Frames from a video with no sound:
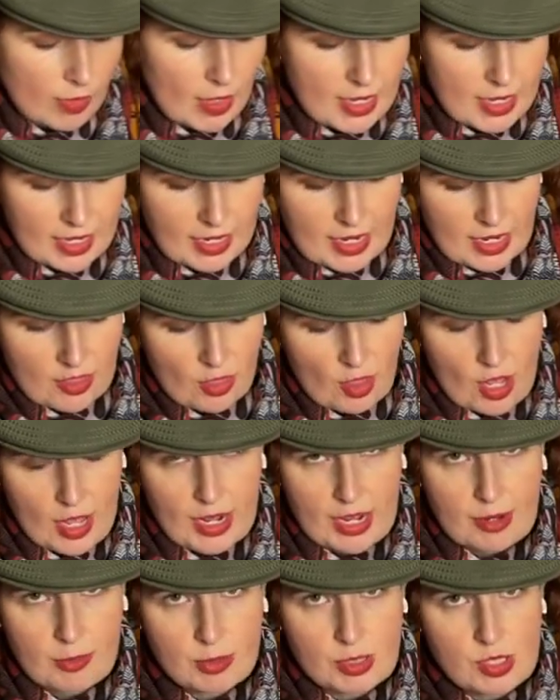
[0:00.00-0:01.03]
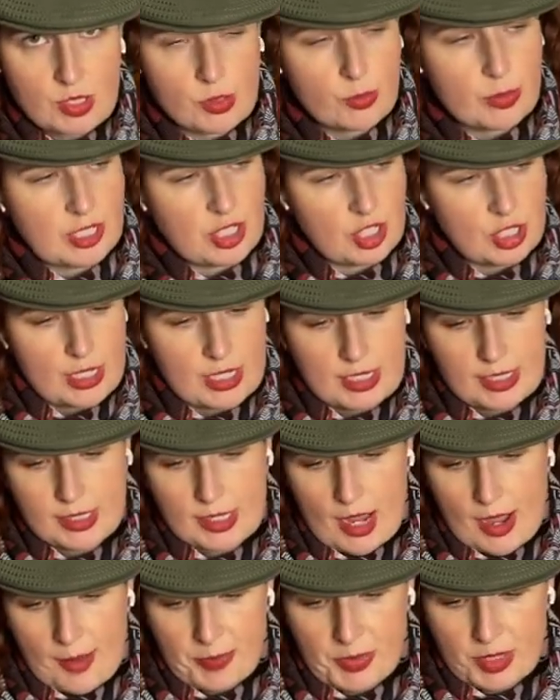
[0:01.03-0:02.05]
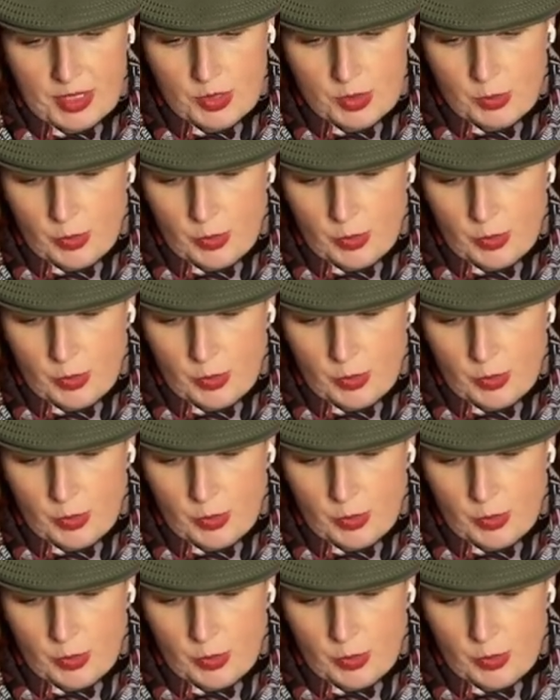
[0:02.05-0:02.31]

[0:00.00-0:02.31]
I thought I would switch things up this